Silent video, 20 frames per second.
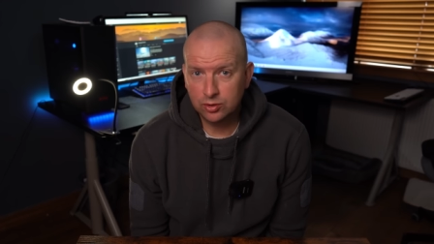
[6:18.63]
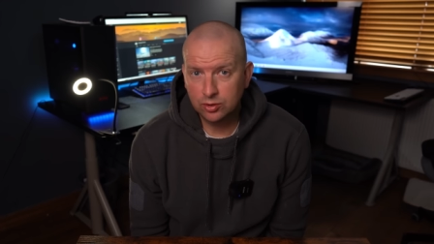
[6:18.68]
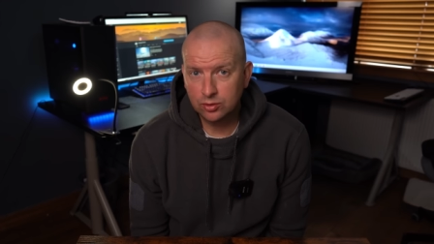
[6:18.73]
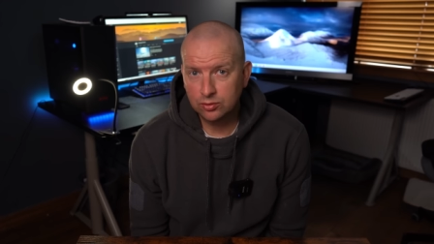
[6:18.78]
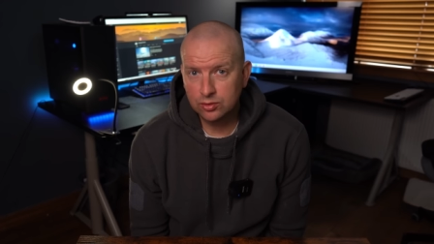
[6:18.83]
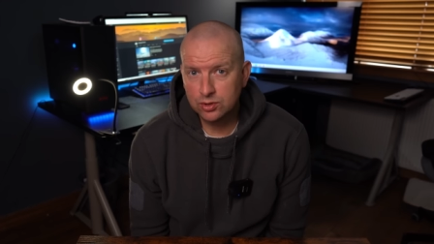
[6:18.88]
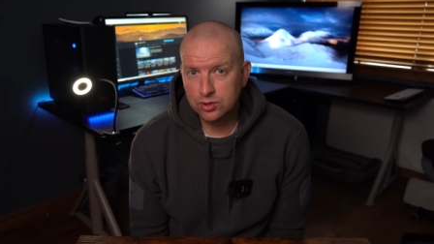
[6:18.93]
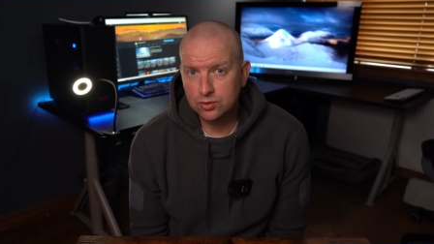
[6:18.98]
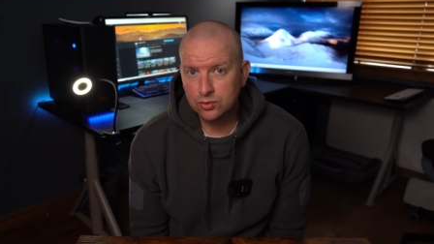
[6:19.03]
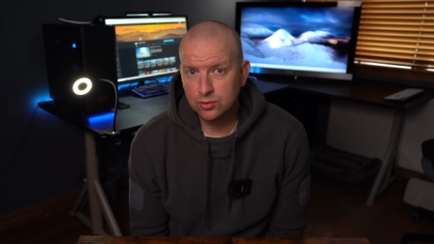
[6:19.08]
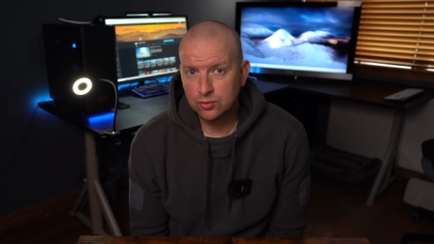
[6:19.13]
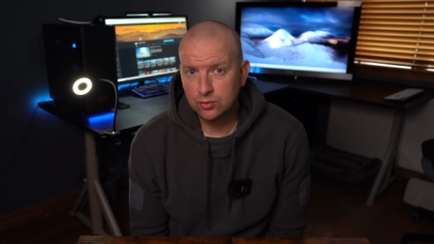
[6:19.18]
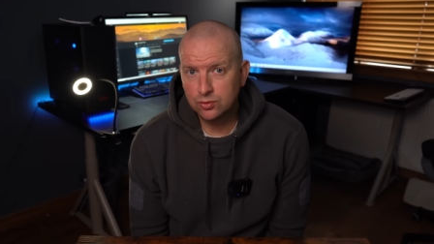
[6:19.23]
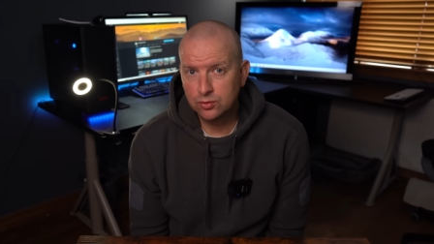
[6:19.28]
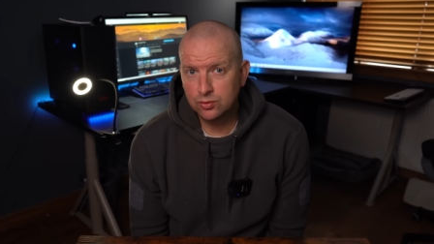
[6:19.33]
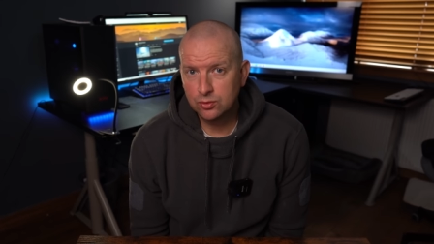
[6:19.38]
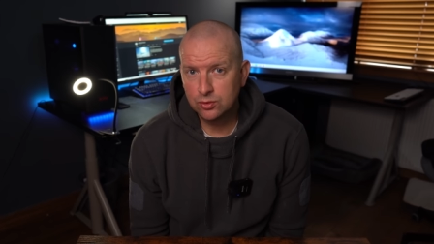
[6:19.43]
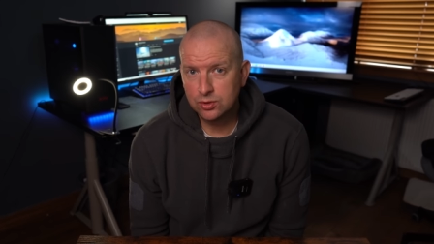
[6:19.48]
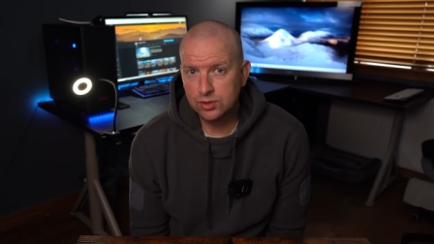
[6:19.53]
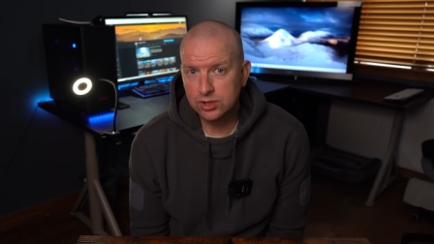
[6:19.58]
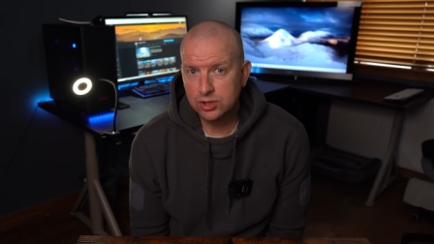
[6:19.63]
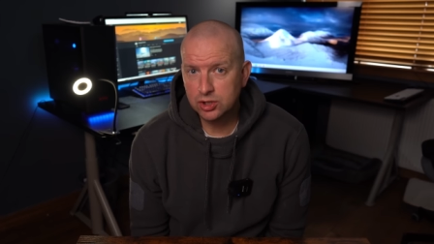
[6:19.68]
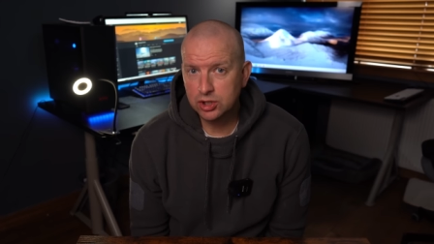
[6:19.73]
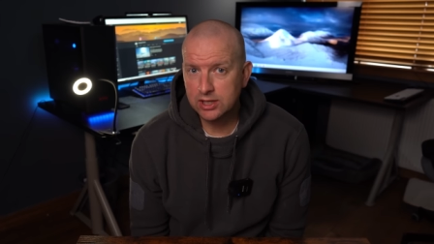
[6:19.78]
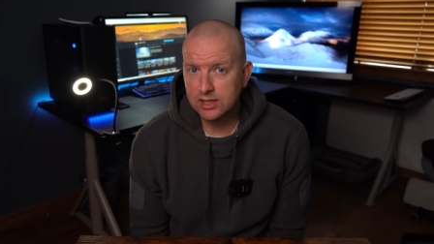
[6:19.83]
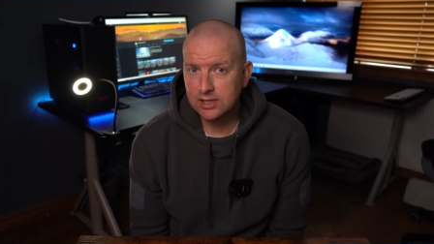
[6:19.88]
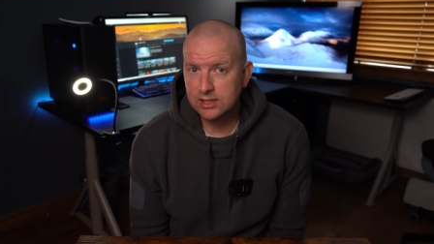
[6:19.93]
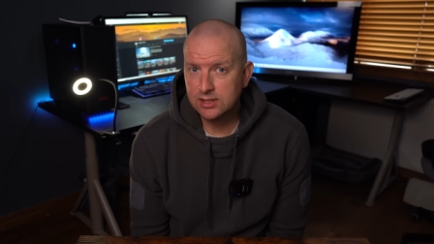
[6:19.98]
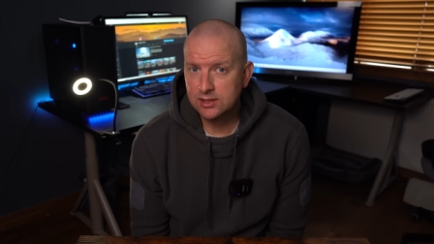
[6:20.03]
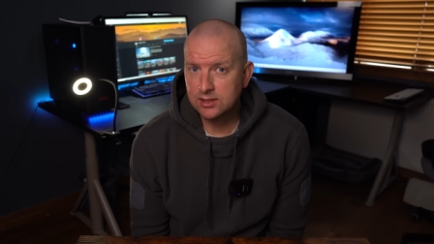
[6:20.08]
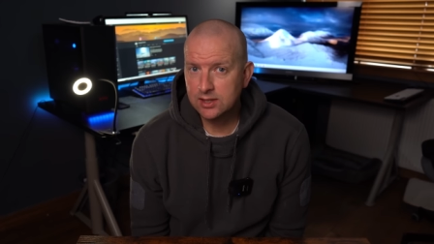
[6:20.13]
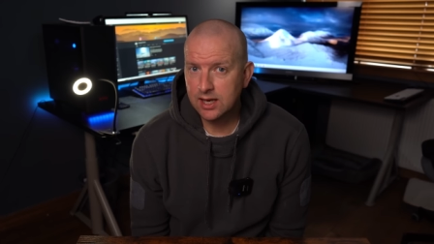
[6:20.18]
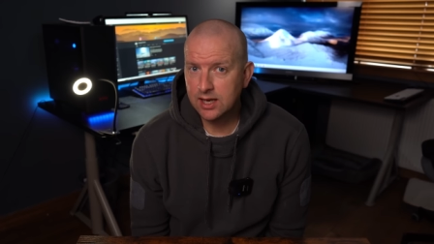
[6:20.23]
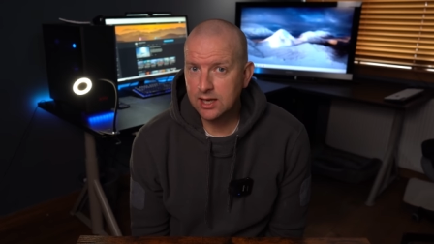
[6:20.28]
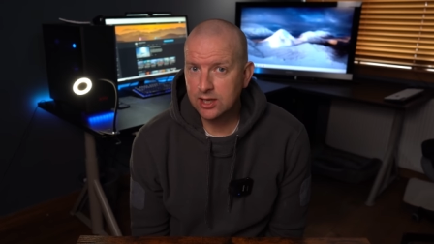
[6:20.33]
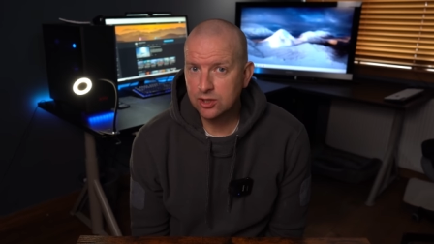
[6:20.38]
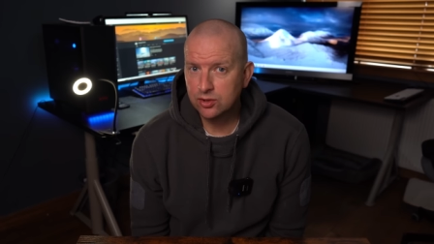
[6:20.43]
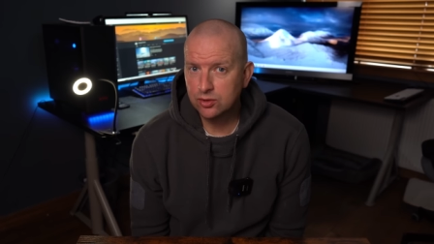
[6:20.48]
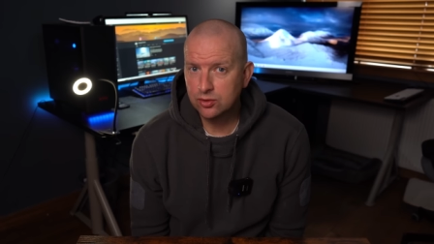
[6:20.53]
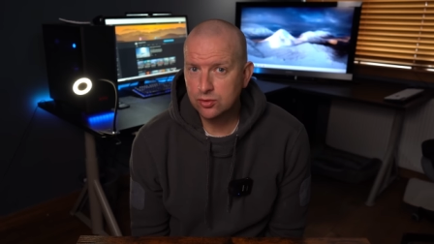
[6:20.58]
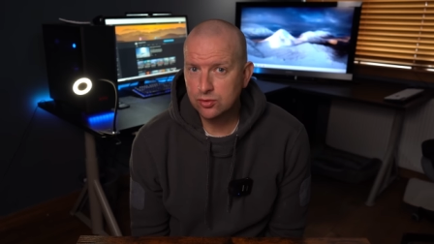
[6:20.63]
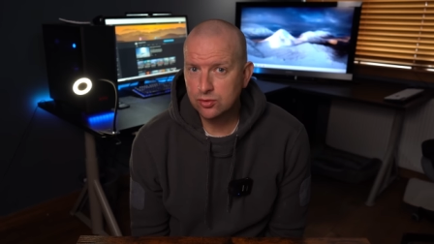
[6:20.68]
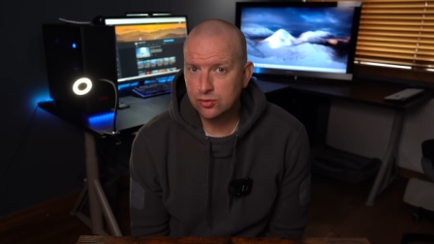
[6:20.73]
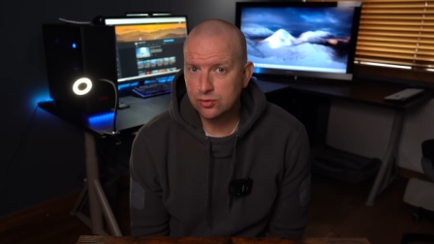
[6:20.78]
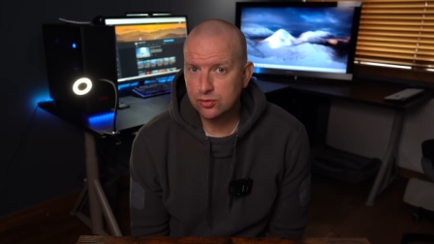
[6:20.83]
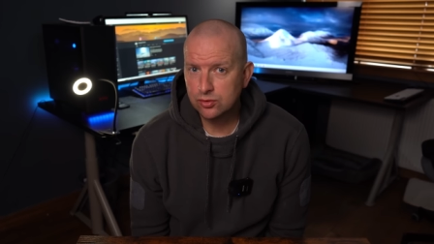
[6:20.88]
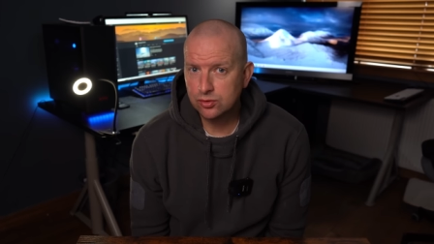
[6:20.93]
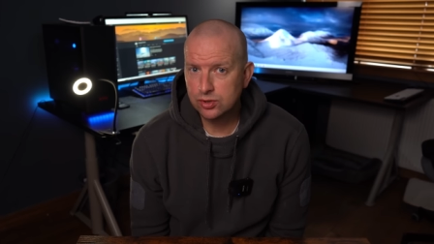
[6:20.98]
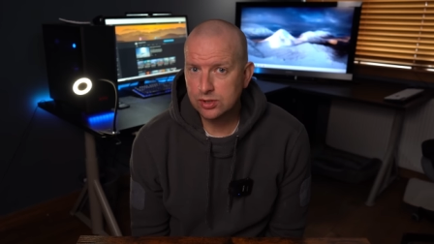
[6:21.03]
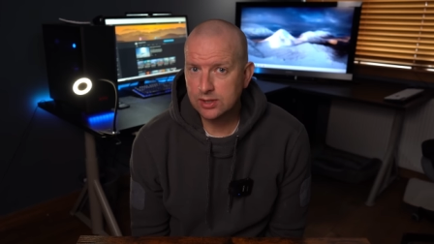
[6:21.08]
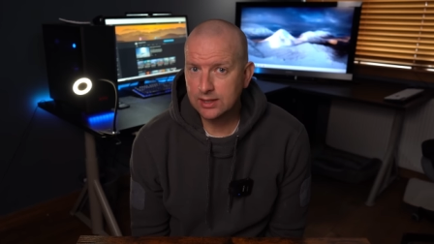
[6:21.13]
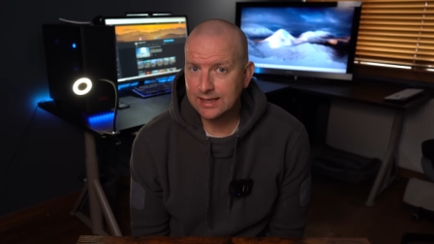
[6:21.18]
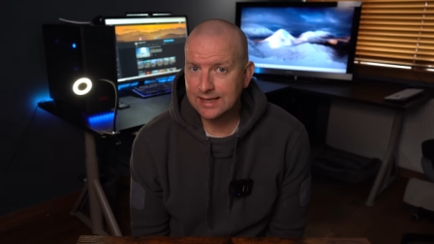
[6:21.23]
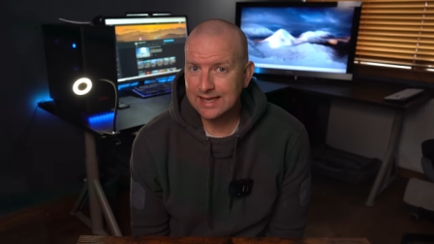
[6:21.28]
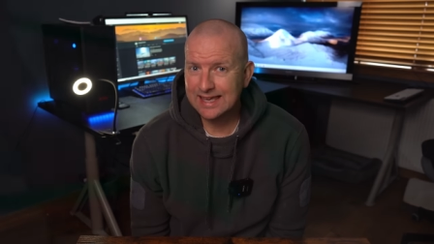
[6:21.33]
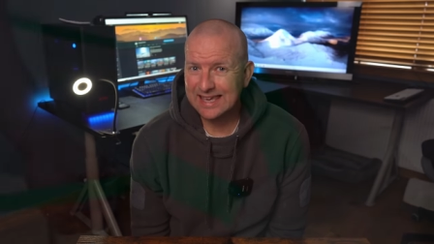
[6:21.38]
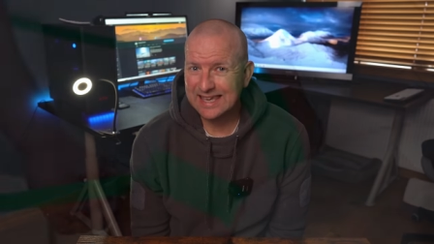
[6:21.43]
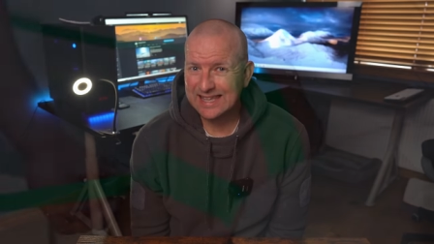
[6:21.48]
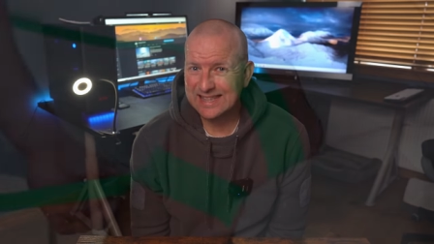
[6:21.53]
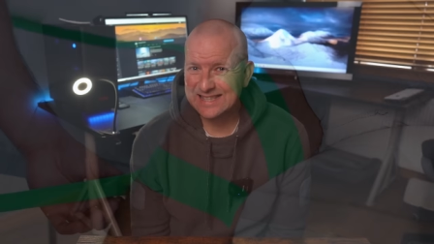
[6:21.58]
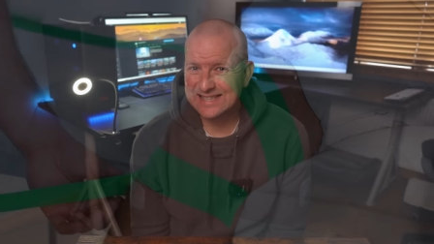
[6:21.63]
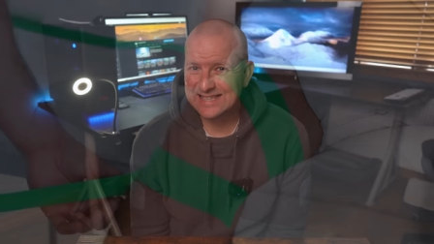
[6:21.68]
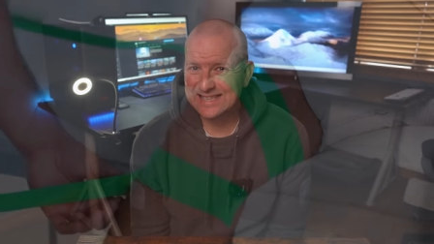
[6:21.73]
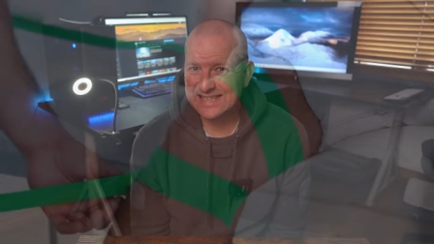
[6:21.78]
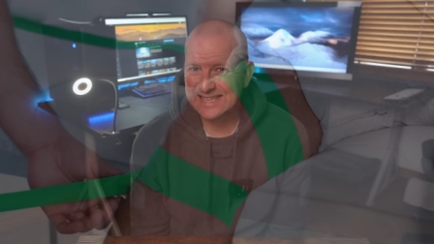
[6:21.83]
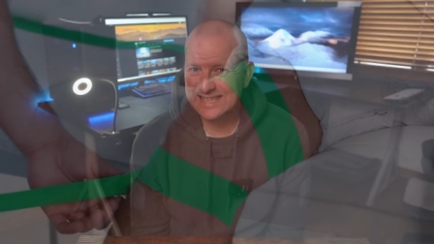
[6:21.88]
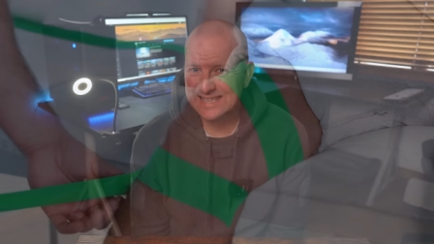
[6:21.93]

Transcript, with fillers: also suggested that I used KT,